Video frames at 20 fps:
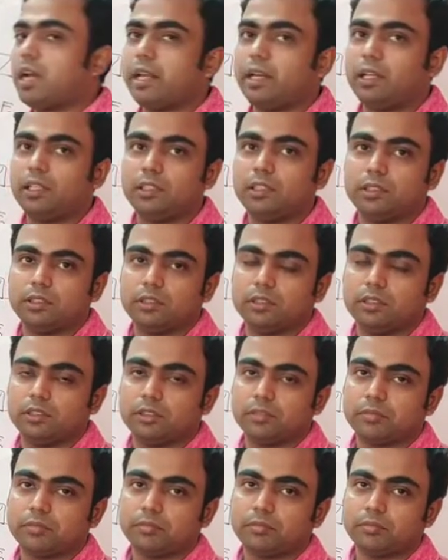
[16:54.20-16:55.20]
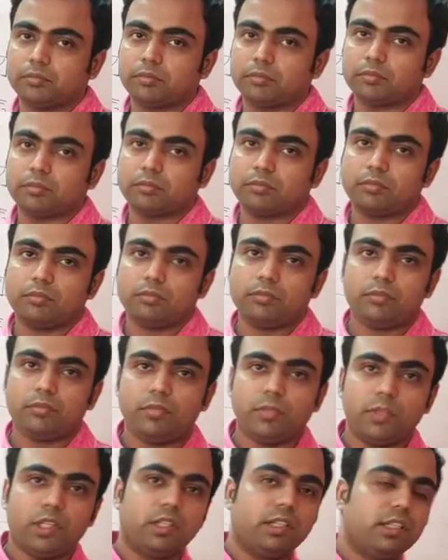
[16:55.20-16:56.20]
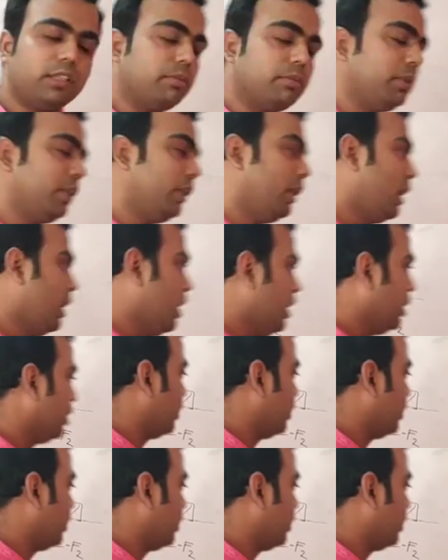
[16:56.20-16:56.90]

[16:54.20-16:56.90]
directions. That means